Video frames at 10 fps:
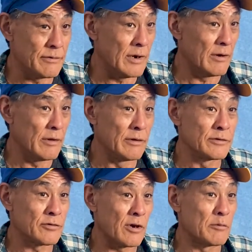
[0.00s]
rather
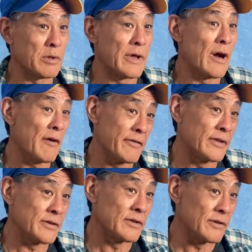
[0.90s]
than trying to play
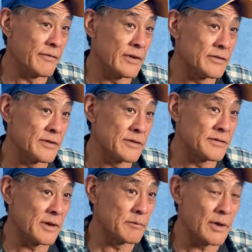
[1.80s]
offense and defense at the
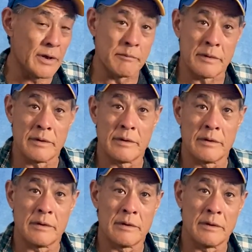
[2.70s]
same time.
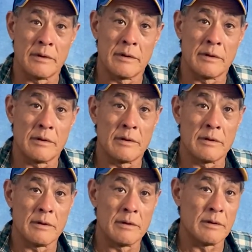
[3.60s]
Sure,
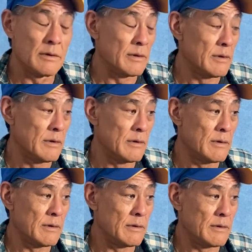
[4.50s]
sure.
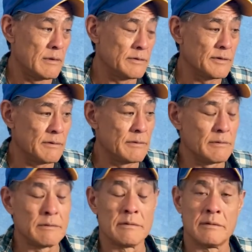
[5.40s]
So. Well,
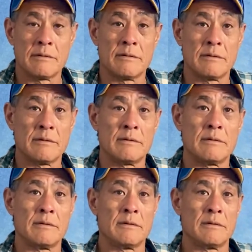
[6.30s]
I'm glad you didn't do
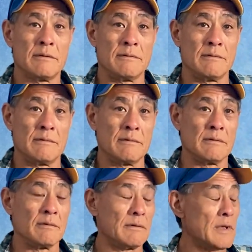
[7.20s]
anything silly
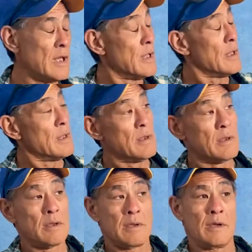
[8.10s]
like that, Doug.
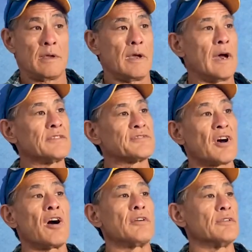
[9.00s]
I
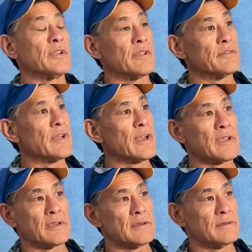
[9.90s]
saw her the other
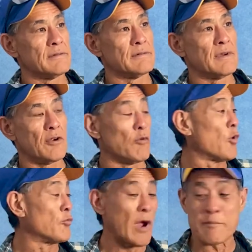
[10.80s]
day. I
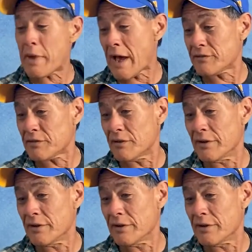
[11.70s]
rode right past her.